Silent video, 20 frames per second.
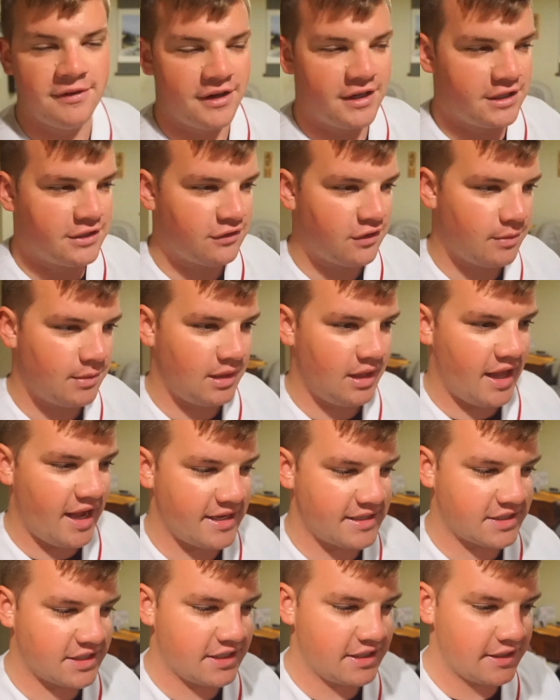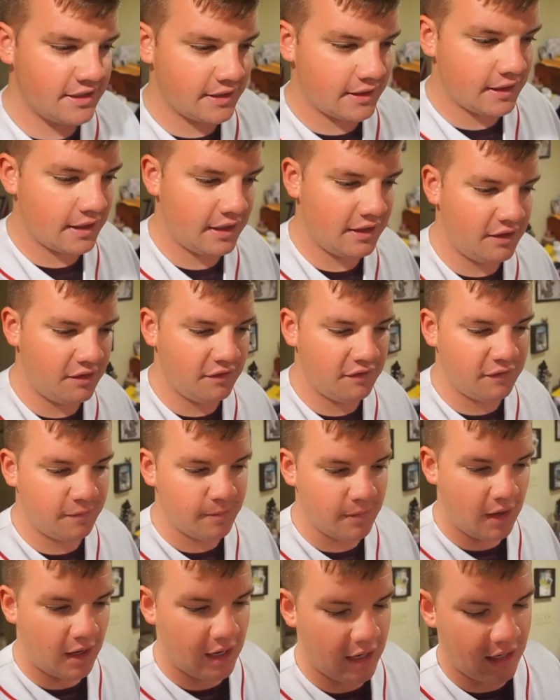footage from Alaska
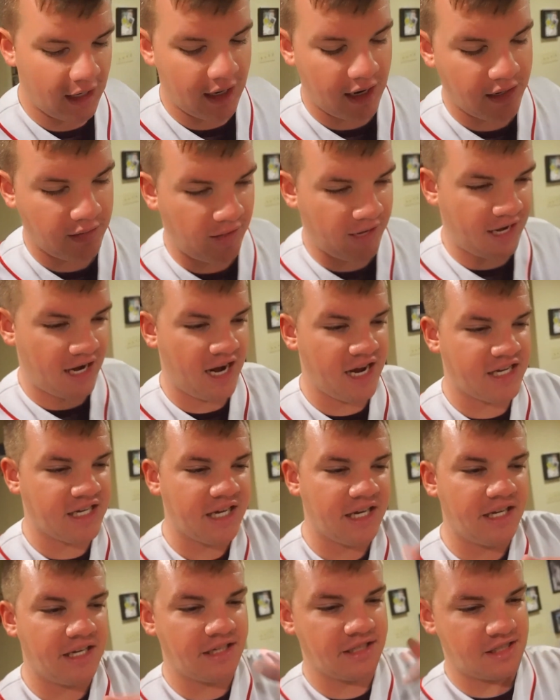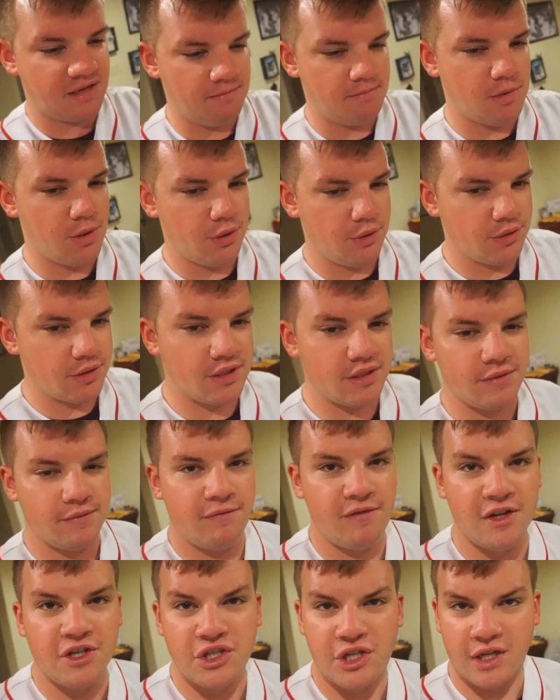of like hiking, some moose,
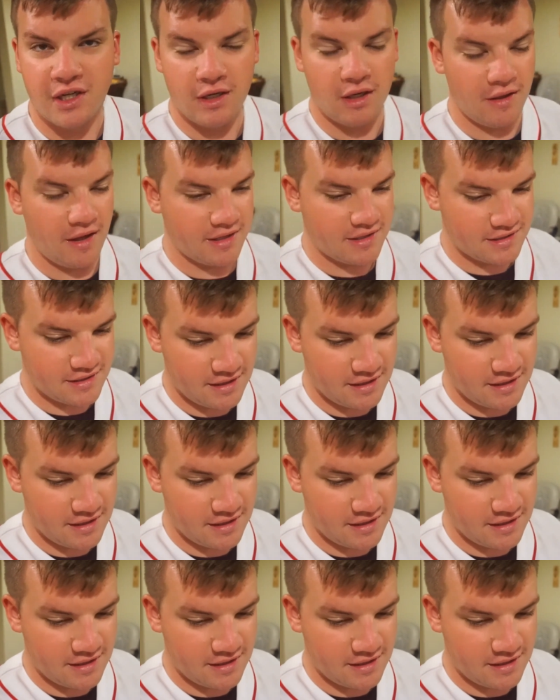fishing and all that